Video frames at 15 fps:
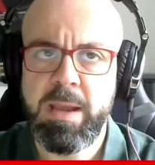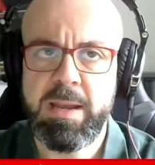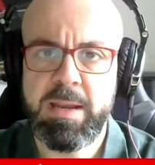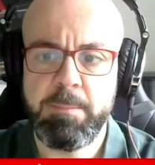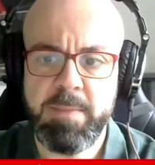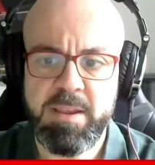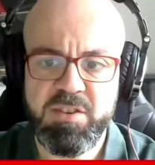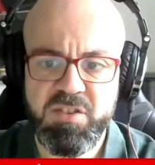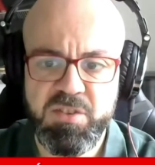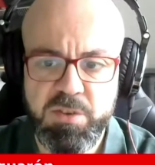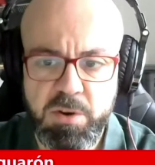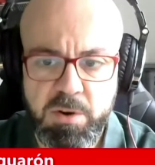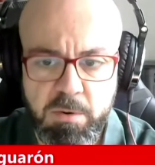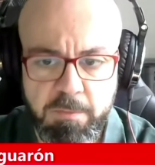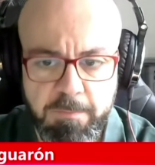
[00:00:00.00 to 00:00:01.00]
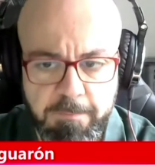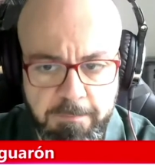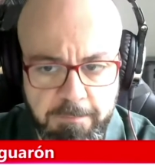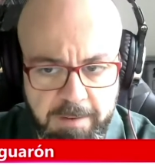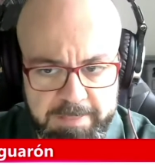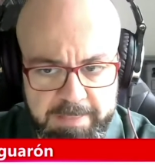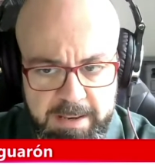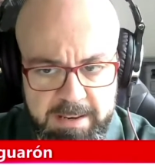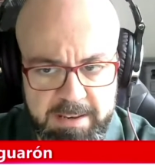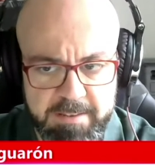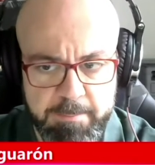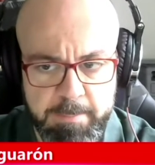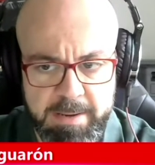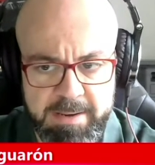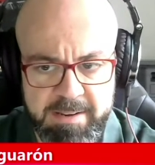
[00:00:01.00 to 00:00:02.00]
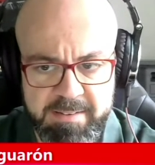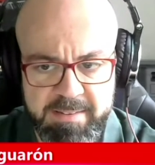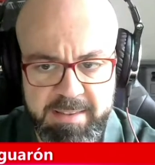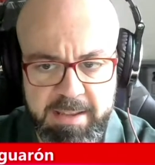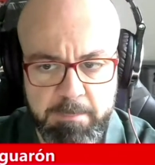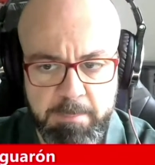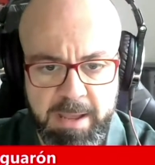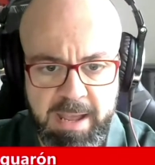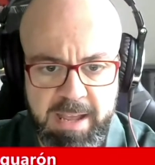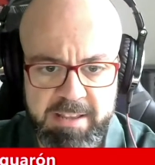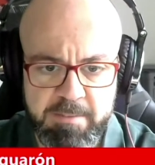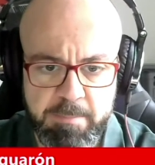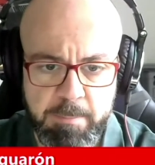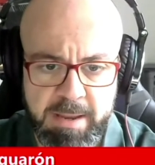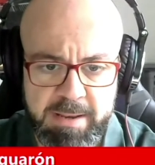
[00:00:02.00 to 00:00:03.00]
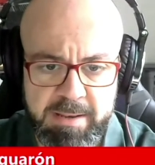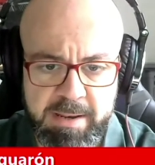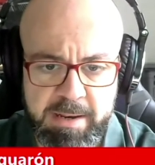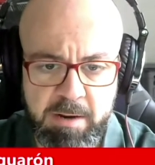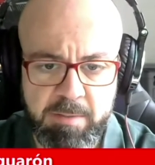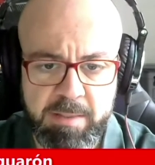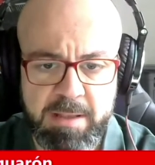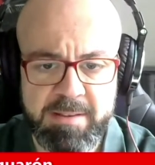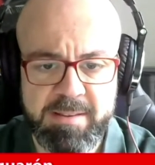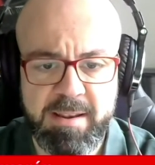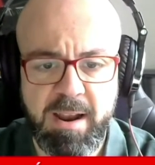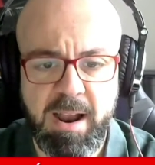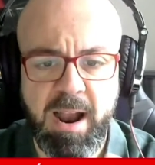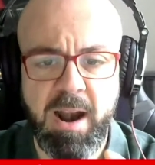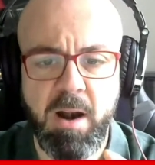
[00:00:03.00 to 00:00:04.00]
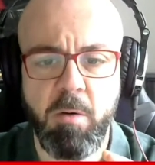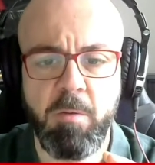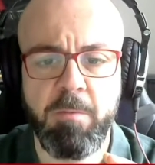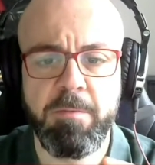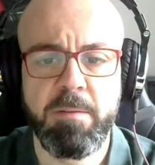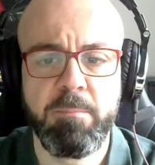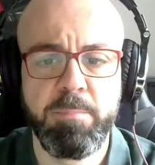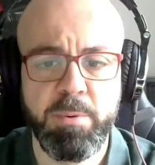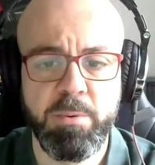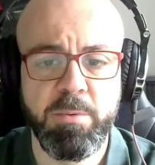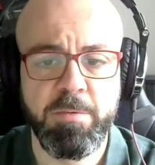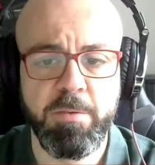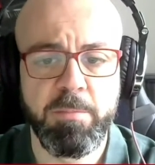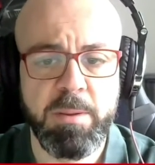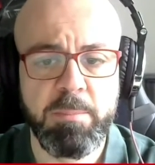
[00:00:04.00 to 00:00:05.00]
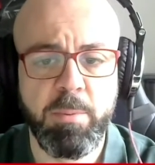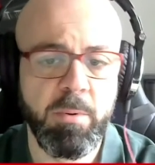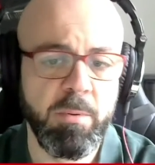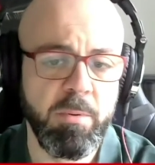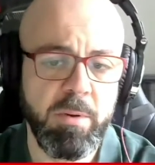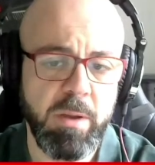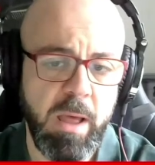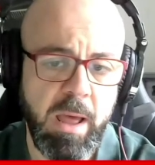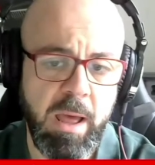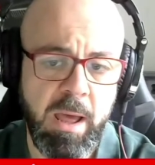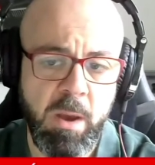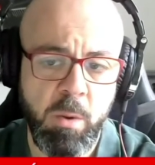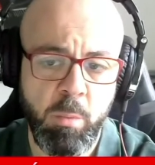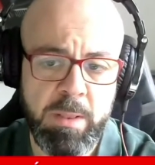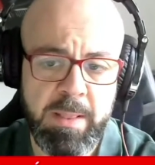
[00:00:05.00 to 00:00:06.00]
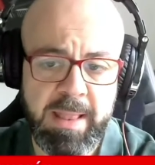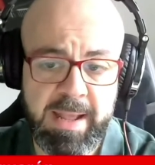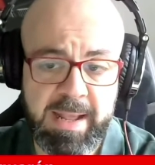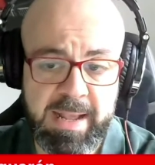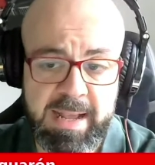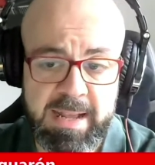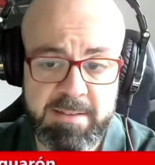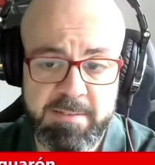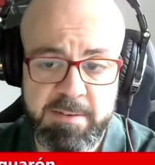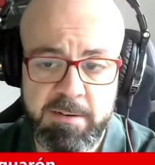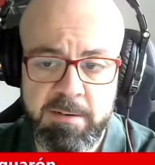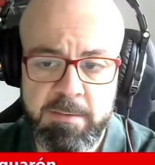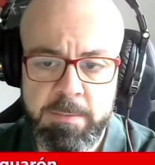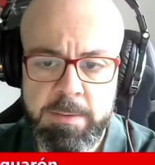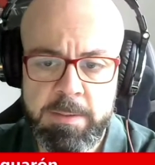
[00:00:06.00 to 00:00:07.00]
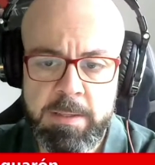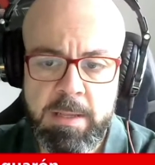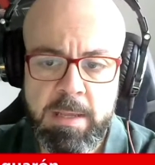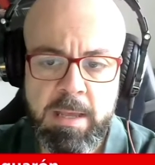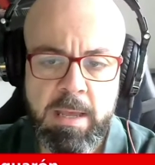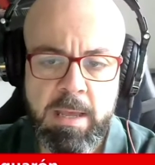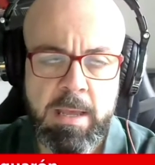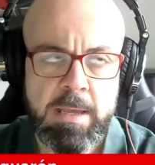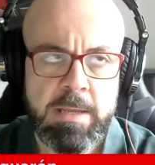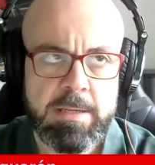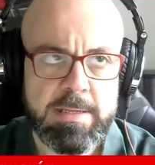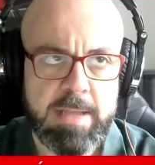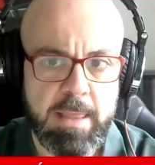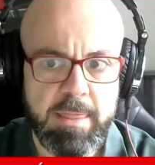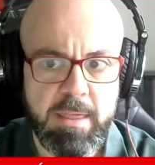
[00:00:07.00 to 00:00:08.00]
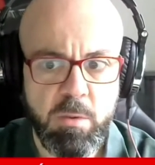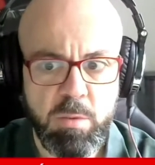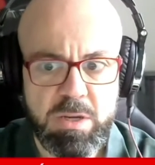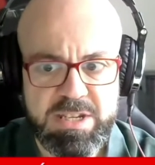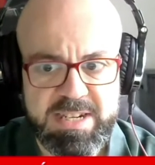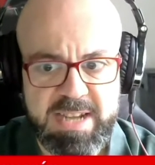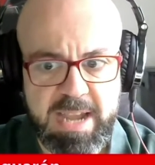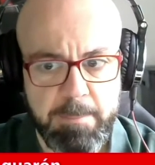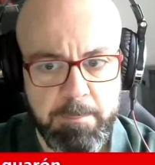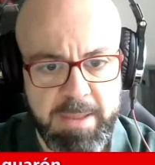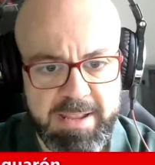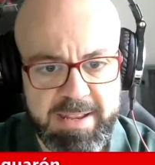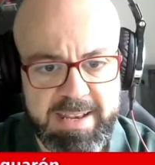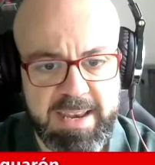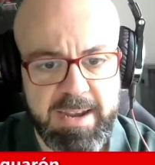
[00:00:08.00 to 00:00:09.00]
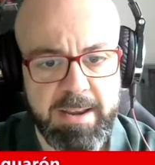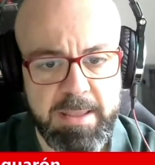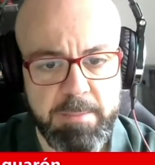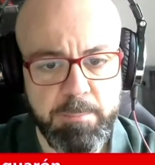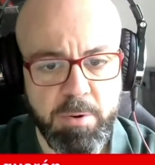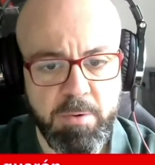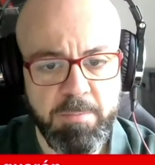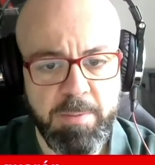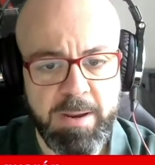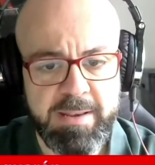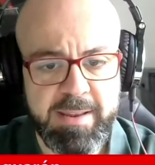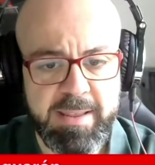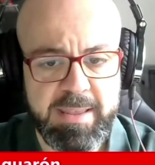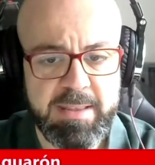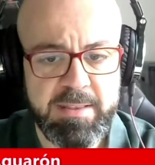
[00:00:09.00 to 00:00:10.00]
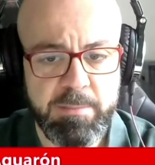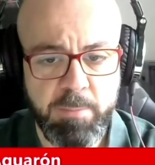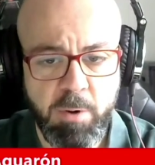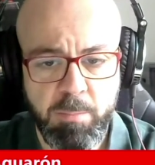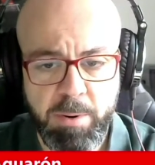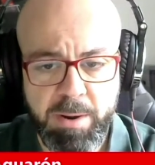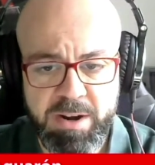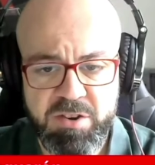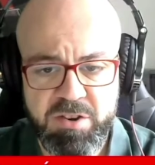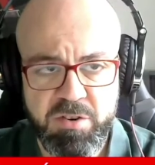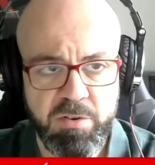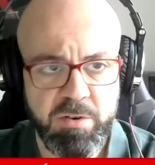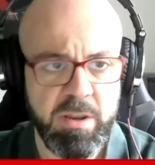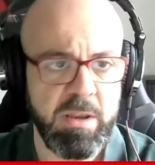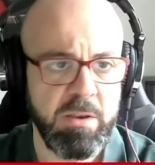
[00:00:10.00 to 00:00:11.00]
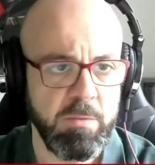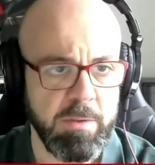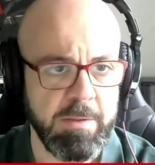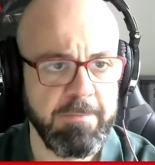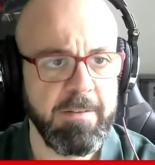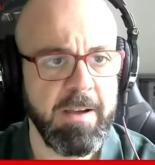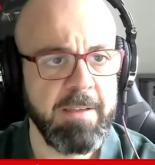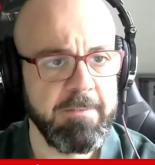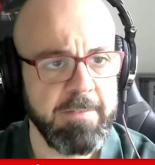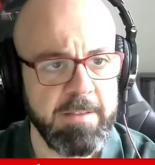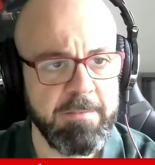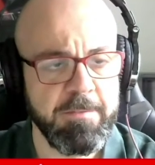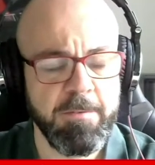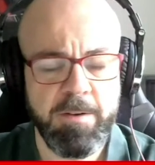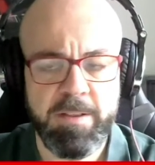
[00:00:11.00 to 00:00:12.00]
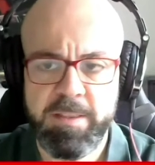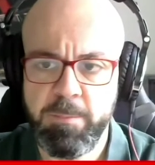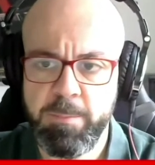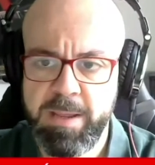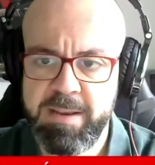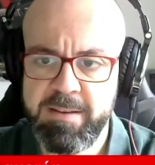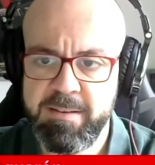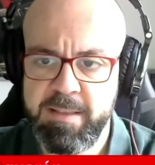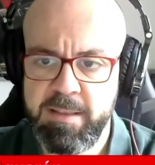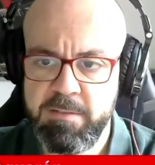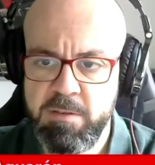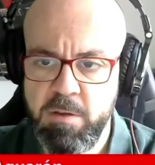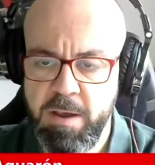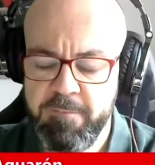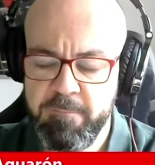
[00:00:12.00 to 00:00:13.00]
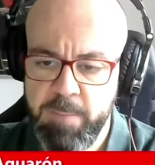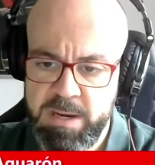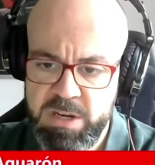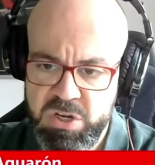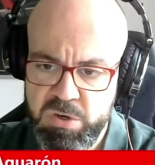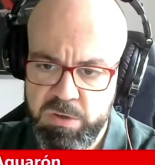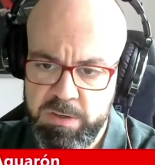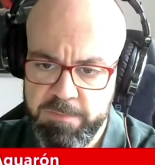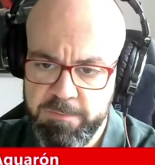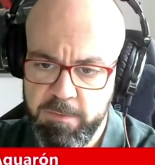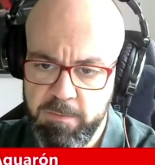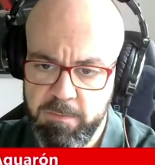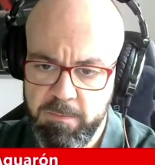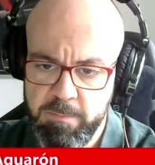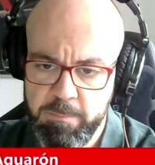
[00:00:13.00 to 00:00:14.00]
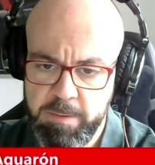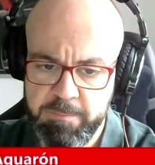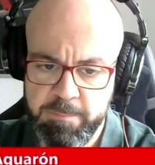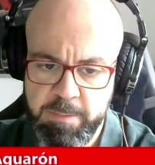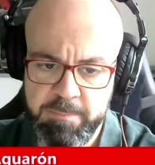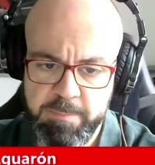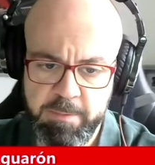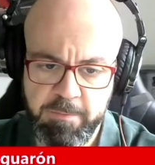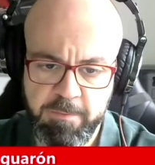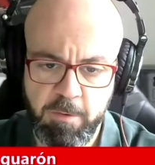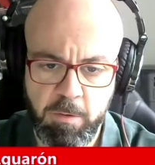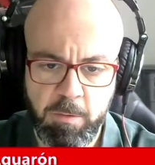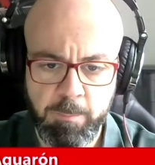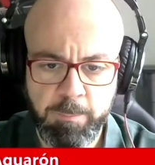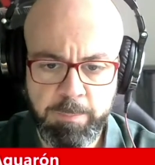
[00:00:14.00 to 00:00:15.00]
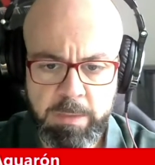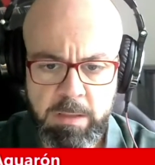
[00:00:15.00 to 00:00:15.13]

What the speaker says: and a mixture of fatalism and stigma has meant that outcomes are often poor for people with lung cancer, something which can be clearly improved by taking the proper action into the 5 different domains that you have mentioned before.